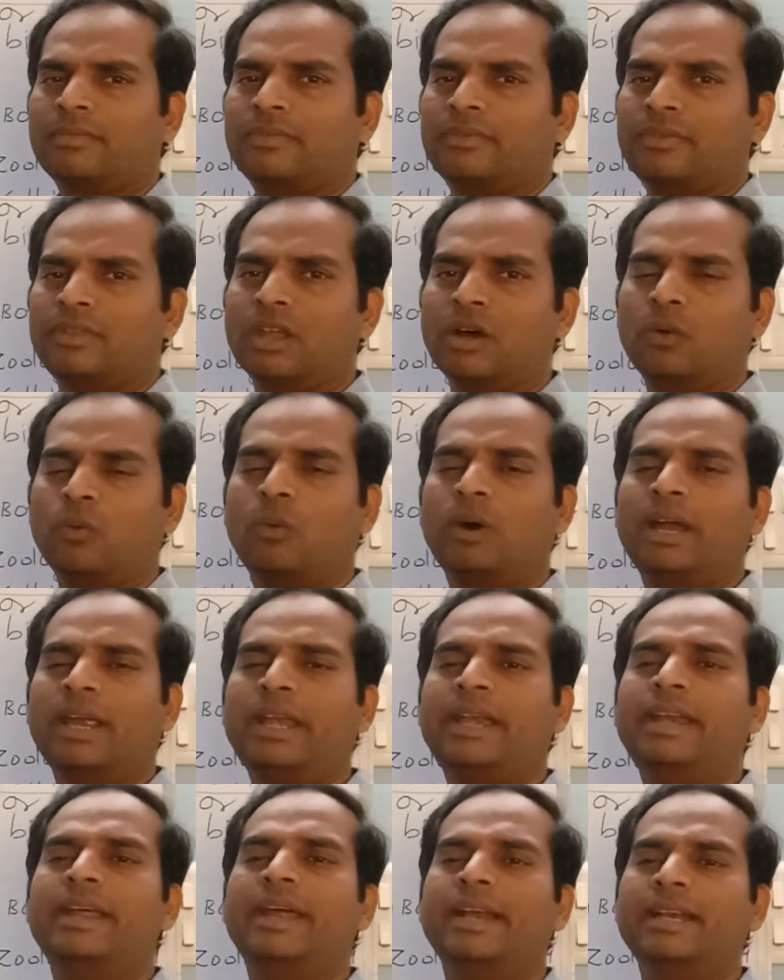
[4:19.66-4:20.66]
Now
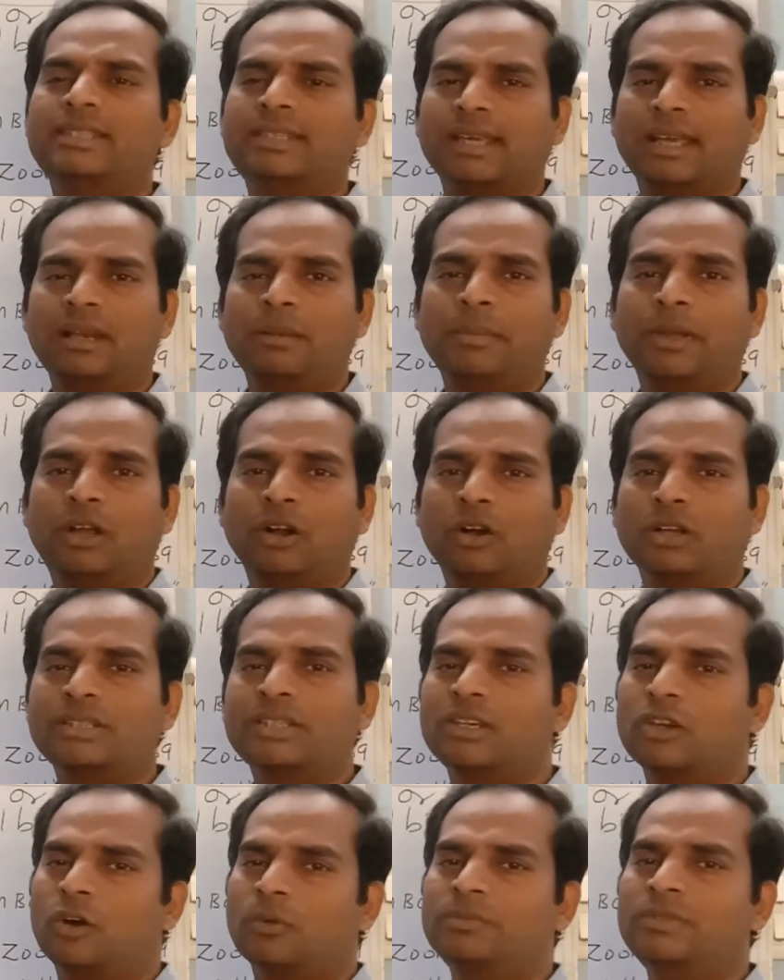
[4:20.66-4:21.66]
why dead cell? Because
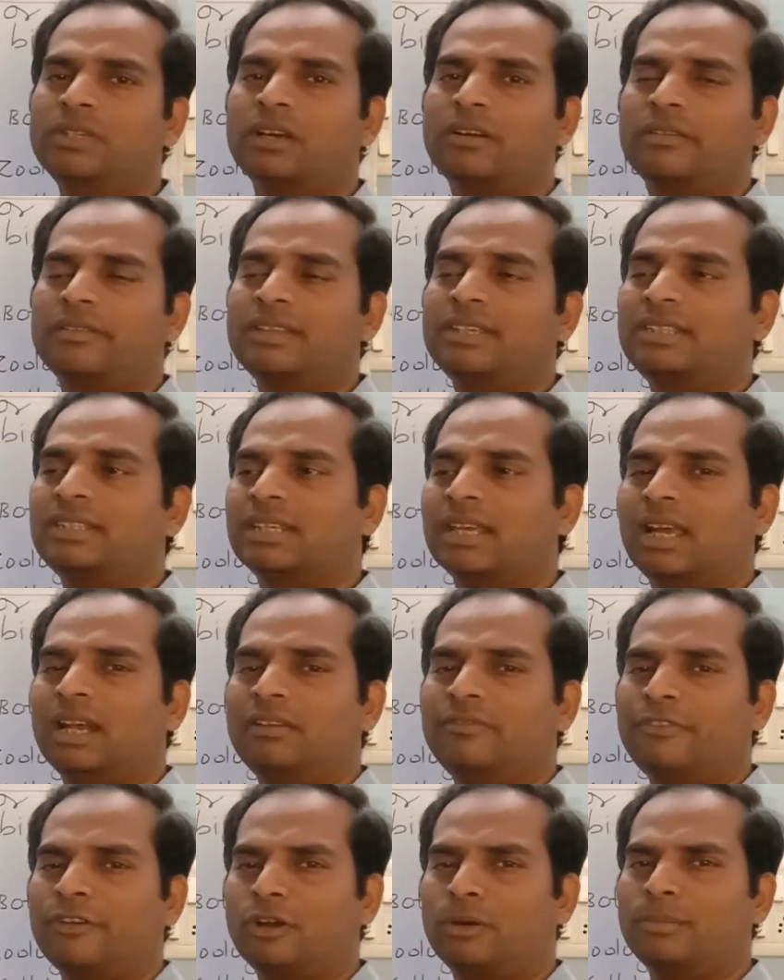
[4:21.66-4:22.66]
he observed this
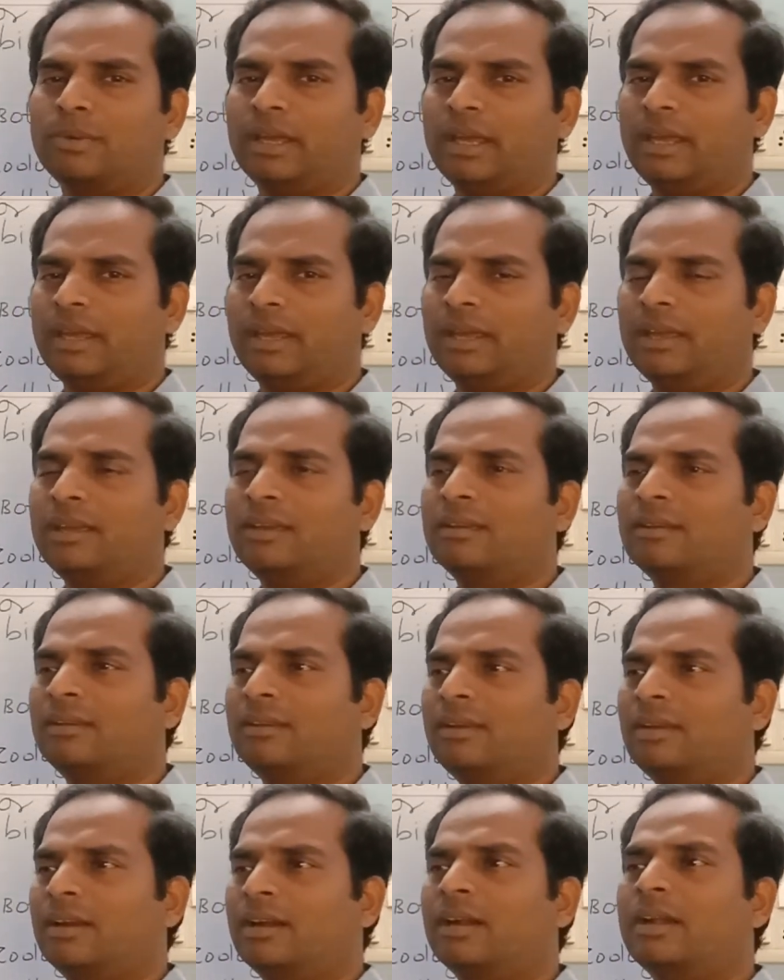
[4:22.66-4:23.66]
cell from a
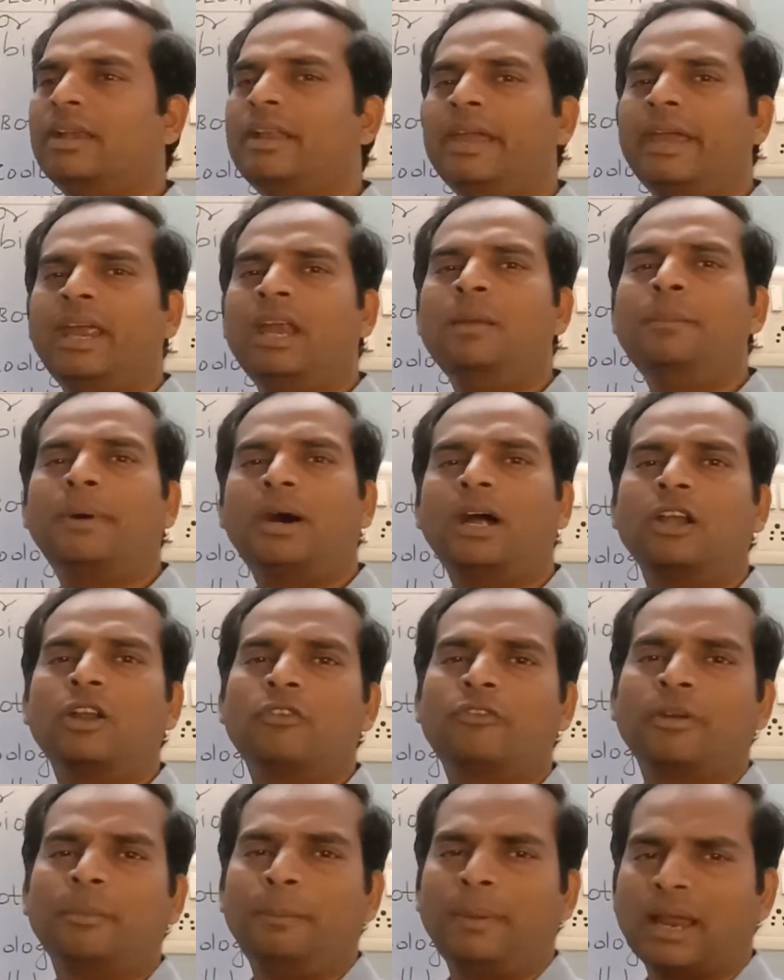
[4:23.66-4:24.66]
dead part
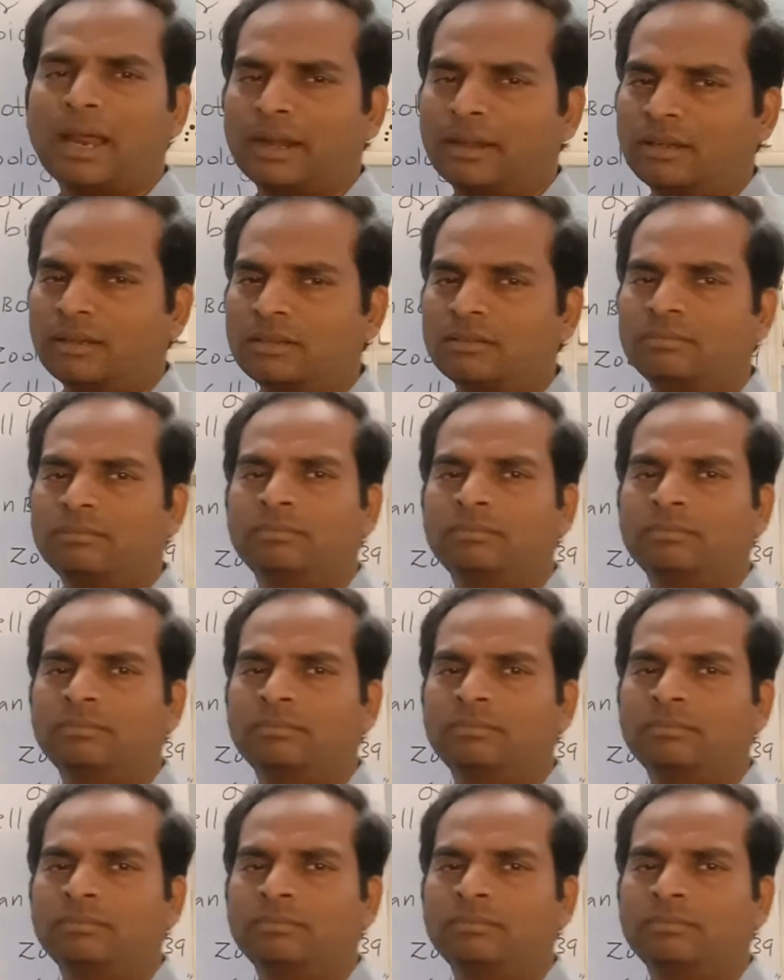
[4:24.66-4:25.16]
of a plant.